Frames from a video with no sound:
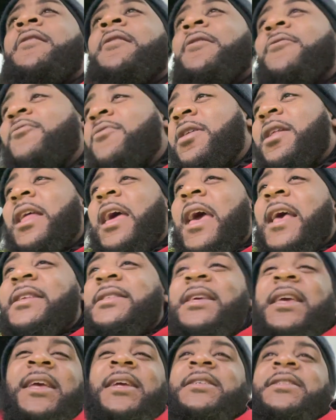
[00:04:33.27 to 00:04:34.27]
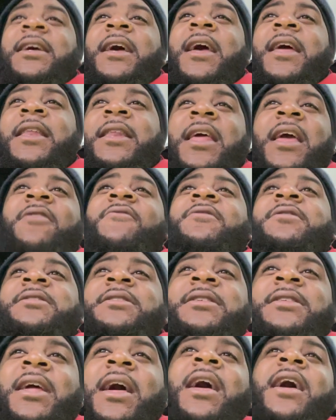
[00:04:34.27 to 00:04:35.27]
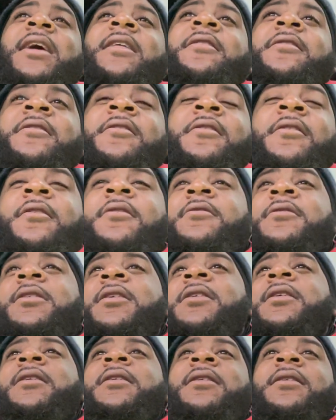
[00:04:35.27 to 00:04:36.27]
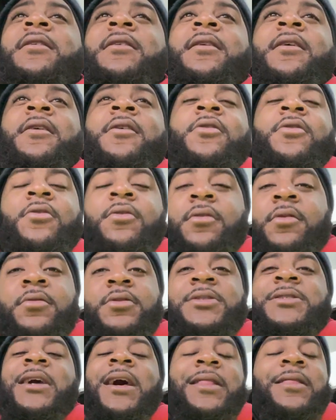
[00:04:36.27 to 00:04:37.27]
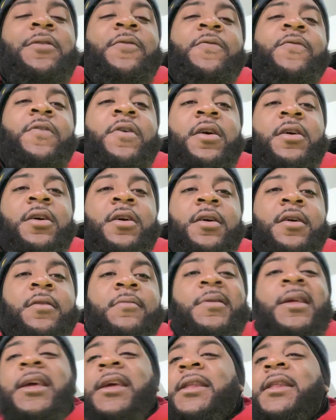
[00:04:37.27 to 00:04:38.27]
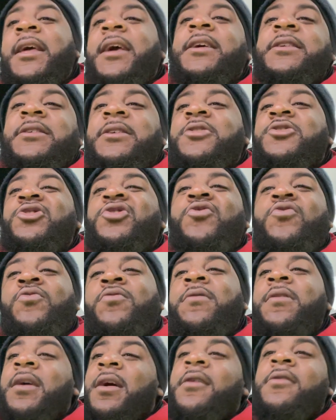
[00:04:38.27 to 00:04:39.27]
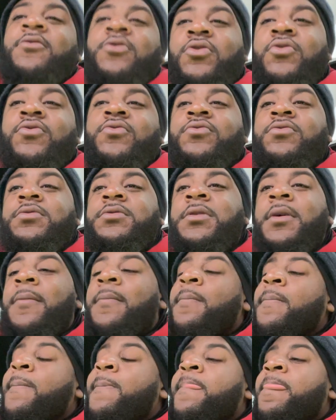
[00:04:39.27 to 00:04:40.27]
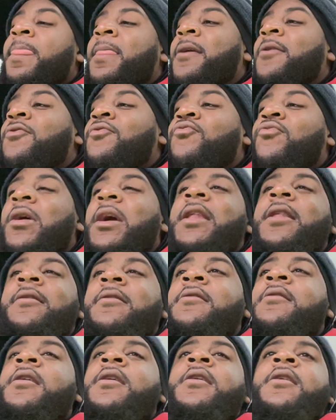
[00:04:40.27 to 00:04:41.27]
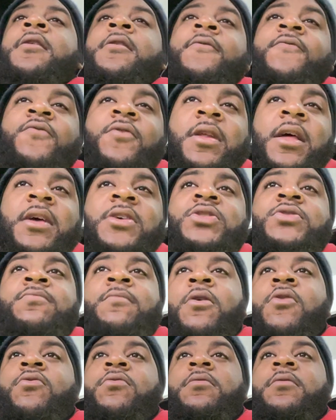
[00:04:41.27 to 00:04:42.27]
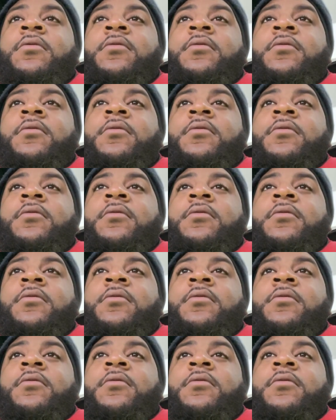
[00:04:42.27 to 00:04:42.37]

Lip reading: What has Keshawn Davis done? Shut the fuck up. These niggas is two young dudes who ready for that smoke.